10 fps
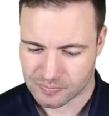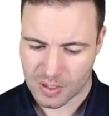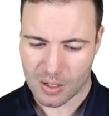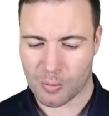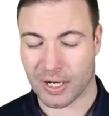
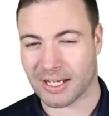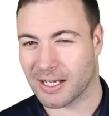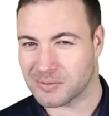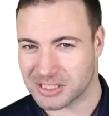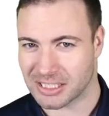When it
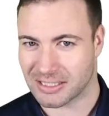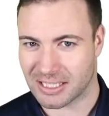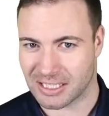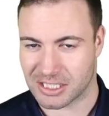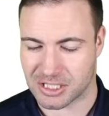comes to
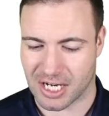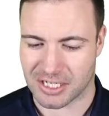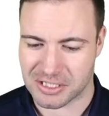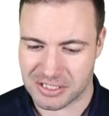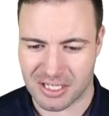link
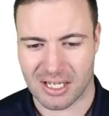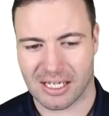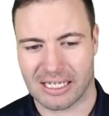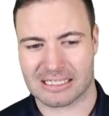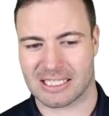exchanges,
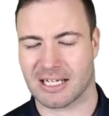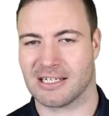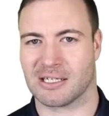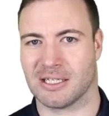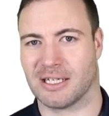
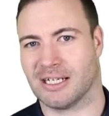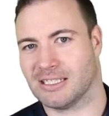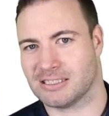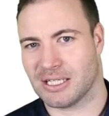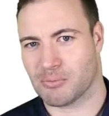technically it
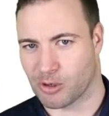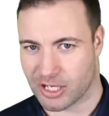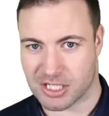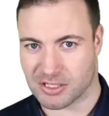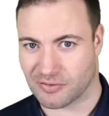is in
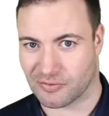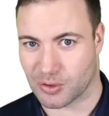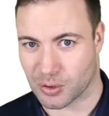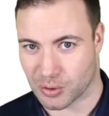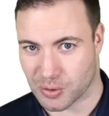breach of
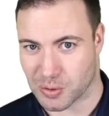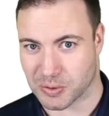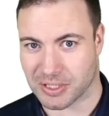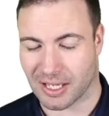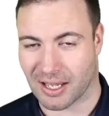
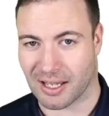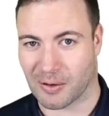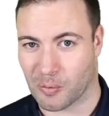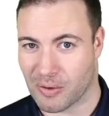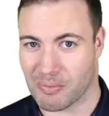Google's
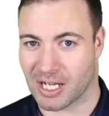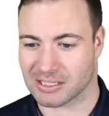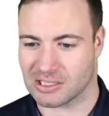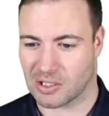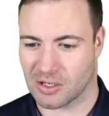
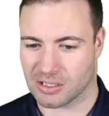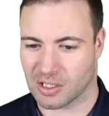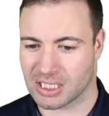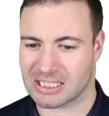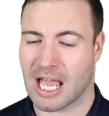webmaster
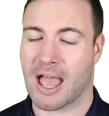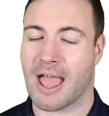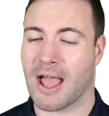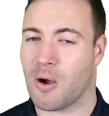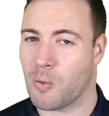guidelines.
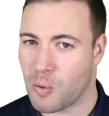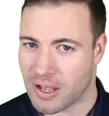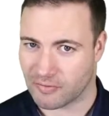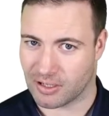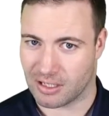
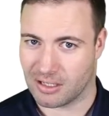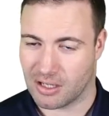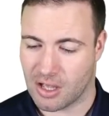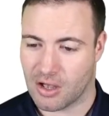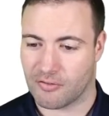However,
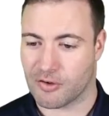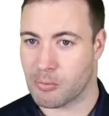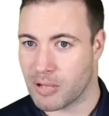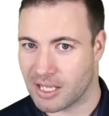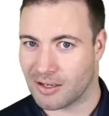for
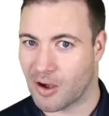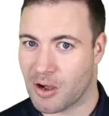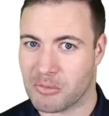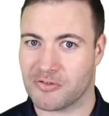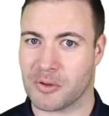me,
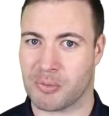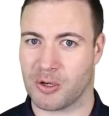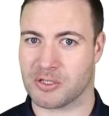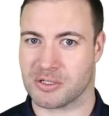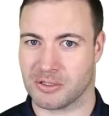I'm of the
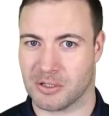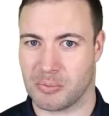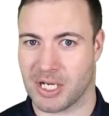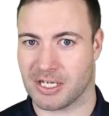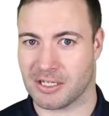personal
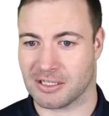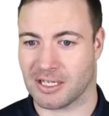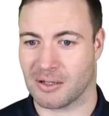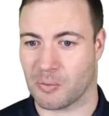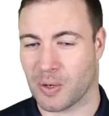opinion
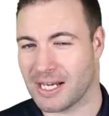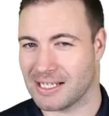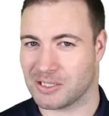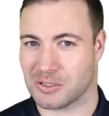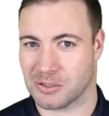that we
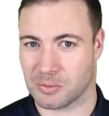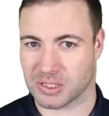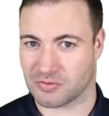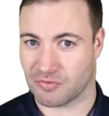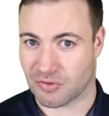need to do
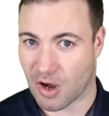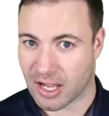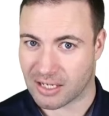what's right